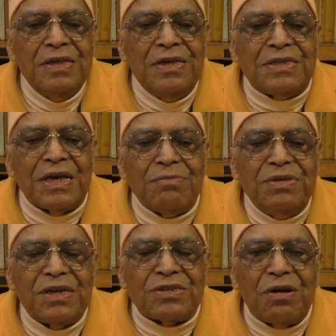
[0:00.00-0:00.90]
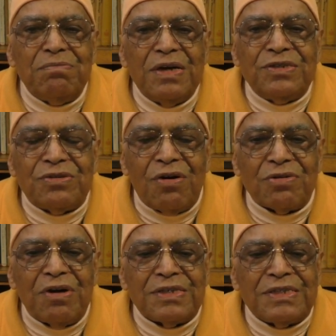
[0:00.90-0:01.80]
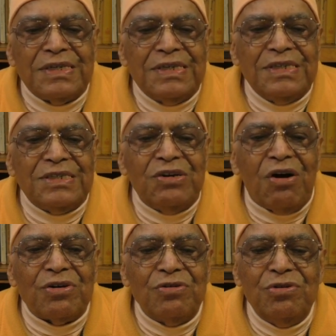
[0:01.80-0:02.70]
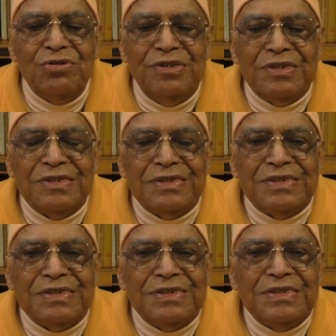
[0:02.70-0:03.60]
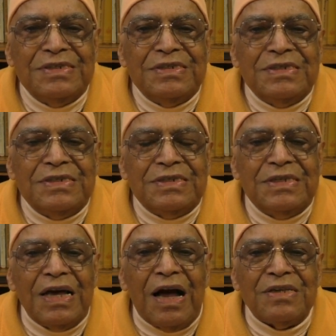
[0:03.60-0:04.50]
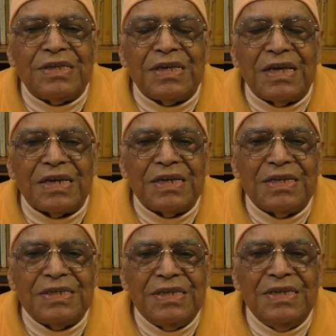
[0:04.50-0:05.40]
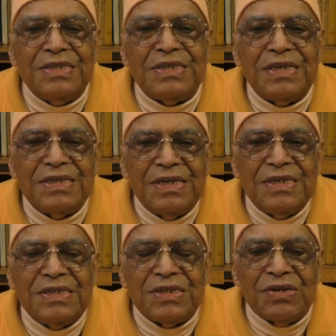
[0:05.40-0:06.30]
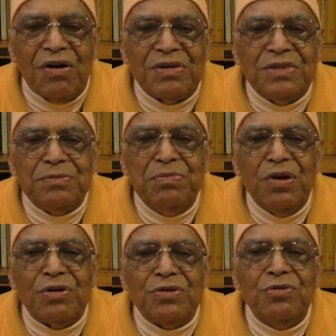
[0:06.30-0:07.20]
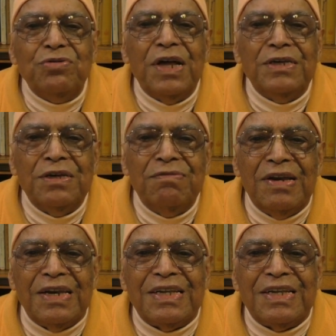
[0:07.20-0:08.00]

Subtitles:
The subject of my talk was, is God good? The answer is, God is beyond good and evil.